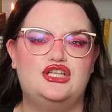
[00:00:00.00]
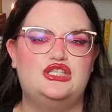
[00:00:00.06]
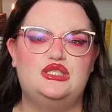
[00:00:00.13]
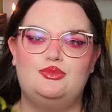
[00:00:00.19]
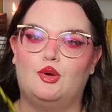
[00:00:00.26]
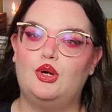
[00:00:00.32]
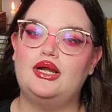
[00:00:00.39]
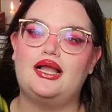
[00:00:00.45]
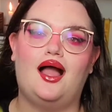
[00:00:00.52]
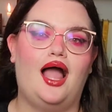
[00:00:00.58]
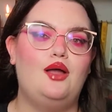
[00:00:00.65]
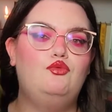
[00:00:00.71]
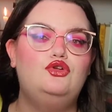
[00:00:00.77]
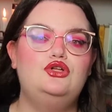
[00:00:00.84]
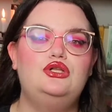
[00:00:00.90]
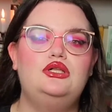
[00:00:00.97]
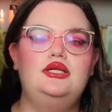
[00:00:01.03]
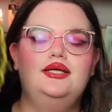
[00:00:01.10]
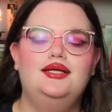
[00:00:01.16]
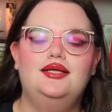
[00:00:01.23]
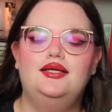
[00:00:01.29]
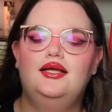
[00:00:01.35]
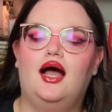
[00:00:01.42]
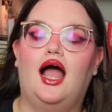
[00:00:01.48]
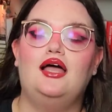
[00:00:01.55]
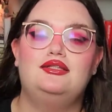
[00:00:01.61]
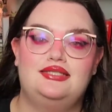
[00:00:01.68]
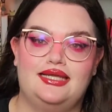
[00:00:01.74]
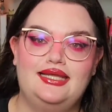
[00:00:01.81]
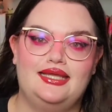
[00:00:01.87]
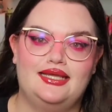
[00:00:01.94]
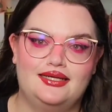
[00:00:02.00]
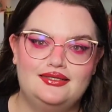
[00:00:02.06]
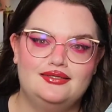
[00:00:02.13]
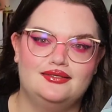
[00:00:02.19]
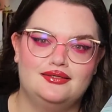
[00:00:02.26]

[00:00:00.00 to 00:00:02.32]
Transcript: spork. I'll take it.